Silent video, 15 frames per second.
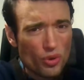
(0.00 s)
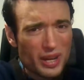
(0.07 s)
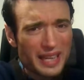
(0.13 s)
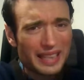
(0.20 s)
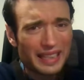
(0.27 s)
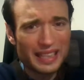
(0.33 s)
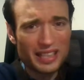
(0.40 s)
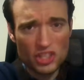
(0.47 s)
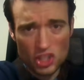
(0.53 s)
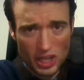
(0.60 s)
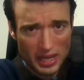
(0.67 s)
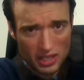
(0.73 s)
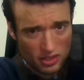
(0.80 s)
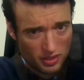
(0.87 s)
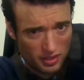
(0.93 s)
really
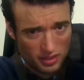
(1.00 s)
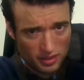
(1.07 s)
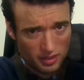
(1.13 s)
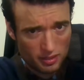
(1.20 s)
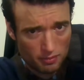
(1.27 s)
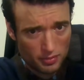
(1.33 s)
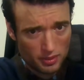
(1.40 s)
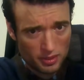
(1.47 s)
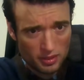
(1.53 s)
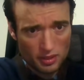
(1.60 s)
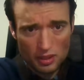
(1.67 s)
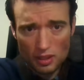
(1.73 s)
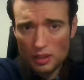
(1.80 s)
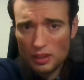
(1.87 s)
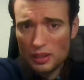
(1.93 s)
change
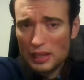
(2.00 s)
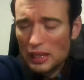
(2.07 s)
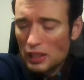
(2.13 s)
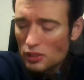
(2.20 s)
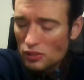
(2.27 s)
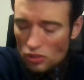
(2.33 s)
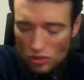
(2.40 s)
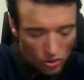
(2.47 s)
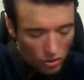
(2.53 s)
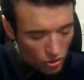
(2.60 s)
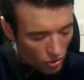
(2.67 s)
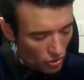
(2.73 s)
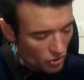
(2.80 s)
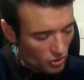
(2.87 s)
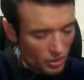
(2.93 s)
systems.
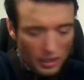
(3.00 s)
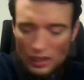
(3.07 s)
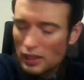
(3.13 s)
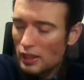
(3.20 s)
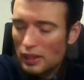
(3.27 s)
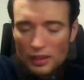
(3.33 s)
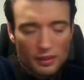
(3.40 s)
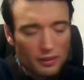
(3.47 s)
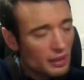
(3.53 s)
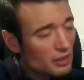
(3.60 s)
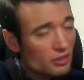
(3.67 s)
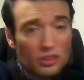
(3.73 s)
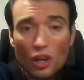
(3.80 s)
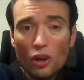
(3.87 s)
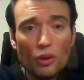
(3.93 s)
Institutions,
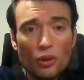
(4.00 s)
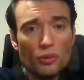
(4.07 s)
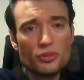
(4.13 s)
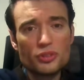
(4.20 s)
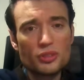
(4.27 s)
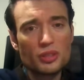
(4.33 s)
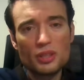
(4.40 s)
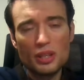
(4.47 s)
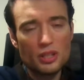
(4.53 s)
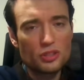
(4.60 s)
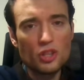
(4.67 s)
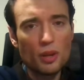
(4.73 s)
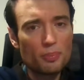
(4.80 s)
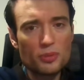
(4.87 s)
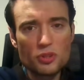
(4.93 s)
they don't
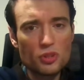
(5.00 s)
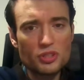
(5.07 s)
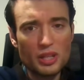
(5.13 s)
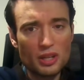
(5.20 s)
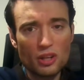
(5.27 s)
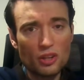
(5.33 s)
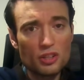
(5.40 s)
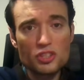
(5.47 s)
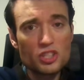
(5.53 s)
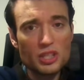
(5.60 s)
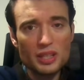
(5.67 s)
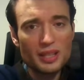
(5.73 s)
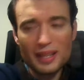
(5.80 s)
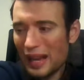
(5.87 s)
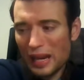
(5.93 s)
adopt new
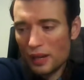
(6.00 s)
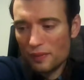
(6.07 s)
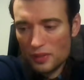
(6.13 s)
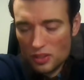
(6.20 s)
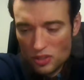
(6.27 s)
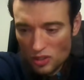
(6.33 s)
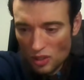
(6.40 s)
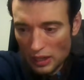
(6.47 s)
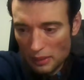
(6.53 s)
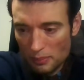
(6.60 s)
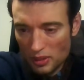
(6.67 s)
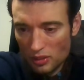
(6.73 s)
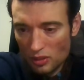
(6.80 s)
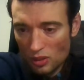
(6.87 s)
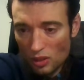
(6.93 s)
technology out of
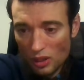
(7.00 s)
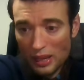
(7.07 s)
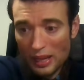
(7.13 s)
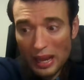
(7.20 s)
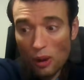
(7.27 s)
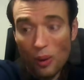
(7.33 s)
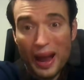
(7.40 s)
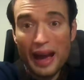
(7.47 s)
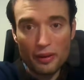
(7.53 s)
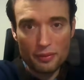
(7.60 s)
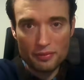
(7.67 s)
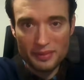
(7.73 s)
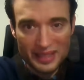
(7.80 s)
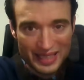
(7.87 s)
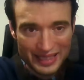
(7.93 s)
excitement or
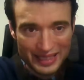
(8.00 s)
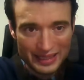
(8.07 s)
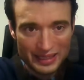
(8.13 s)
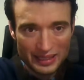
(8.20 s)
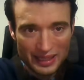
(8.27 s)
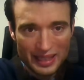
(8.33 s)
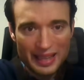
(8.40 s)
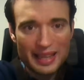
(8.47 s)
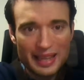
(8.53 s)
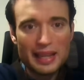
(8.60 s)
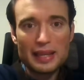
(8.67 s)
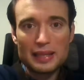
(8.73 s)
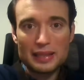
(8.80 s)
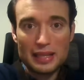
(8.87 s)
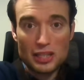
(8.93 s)
out of need.
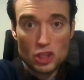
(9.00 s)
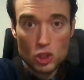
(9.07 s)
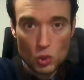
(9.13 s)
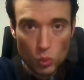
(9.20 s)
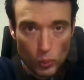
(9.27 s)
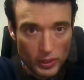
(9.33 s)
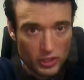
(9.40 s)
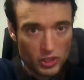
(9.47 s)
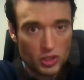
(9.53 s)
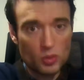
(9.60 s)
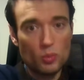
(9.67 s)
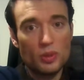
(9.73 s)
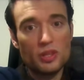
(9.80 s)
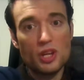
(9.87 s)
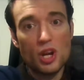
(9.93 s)
They
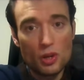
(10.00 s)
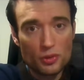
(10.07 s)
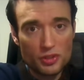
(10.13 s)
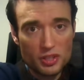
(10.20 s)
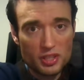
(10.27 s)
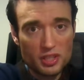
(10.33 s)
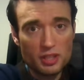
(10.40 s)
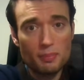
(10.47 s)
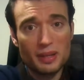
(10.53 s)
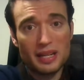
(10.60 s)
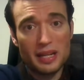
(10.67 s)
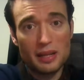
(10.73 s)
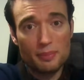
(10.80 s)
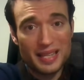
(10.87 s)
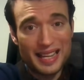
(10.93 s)
switch when the old system
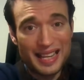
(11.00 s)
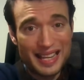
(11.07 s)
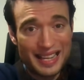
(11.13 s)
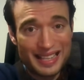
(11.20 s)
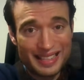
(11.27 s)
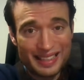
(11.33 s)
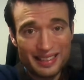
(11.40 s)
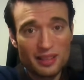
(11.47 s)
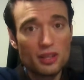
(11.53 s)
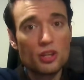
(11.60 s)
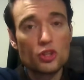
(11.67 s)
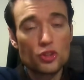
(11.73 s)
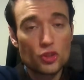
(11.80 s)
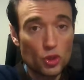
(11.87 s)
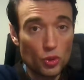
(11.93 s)
becomes harder
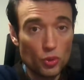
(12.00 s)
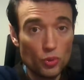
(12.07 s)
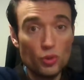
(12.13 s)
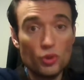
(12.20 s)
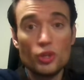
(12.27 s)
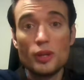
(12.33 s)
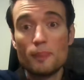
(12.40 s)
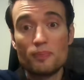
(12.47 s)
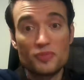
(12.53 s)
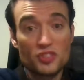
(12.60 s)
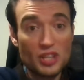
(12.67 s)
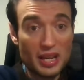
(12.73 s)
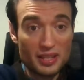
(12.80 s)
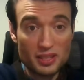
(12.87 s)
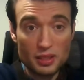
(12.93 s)
to
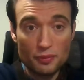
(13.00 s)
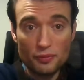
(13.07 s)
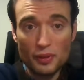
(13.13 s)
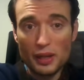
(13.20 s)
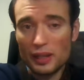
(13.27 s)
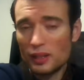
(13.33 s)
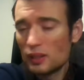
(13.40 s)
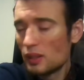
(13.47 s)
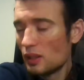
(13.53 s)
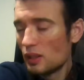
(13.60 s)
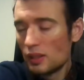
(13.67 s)
justify.